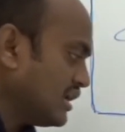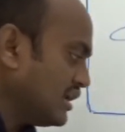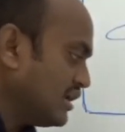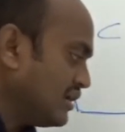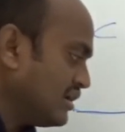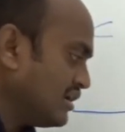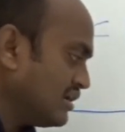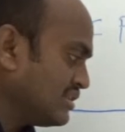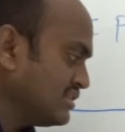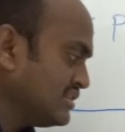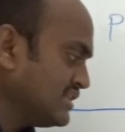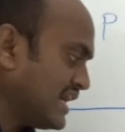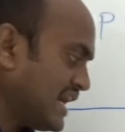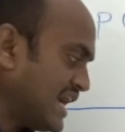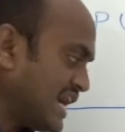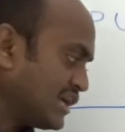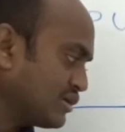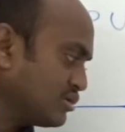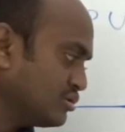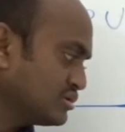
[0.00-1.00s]
All the
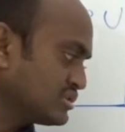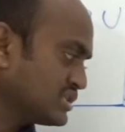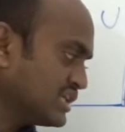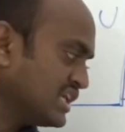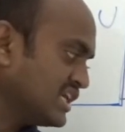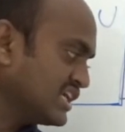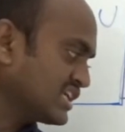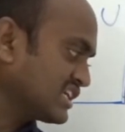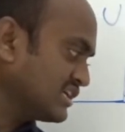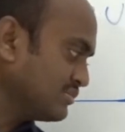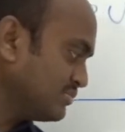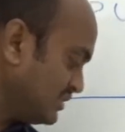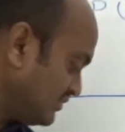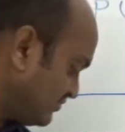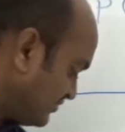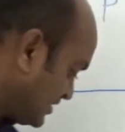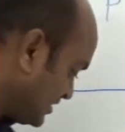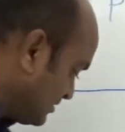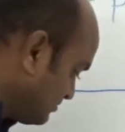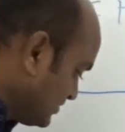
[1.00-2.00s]
arrows are
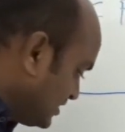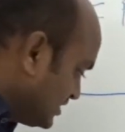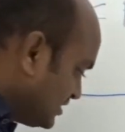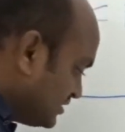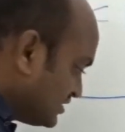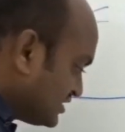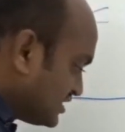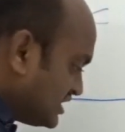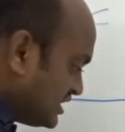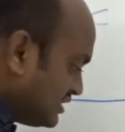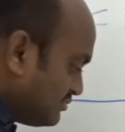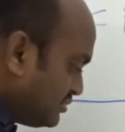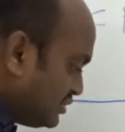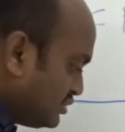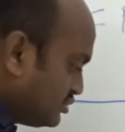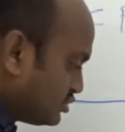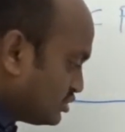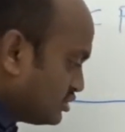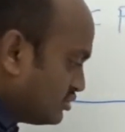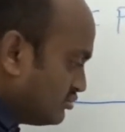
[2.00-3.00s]
coming from
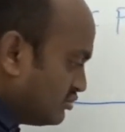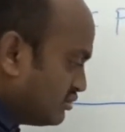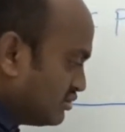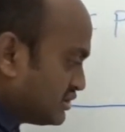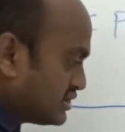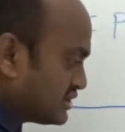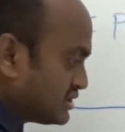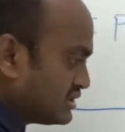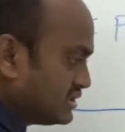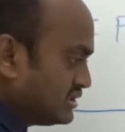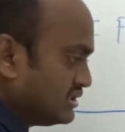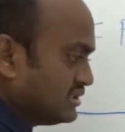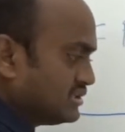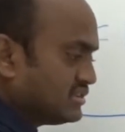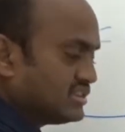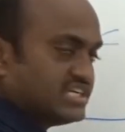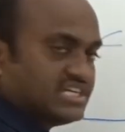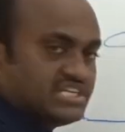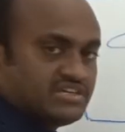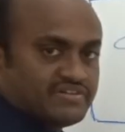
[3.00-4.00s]
CPU towards
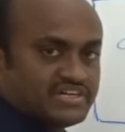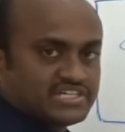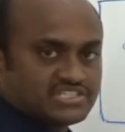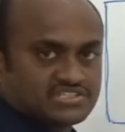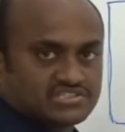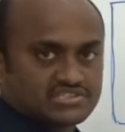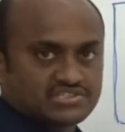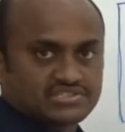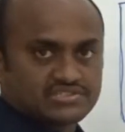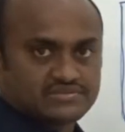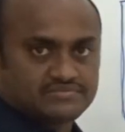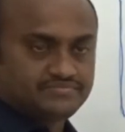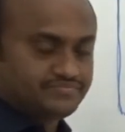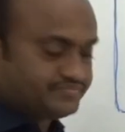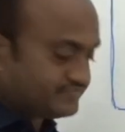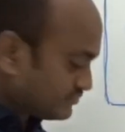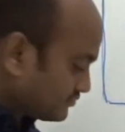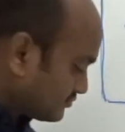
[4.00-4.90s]
the devices.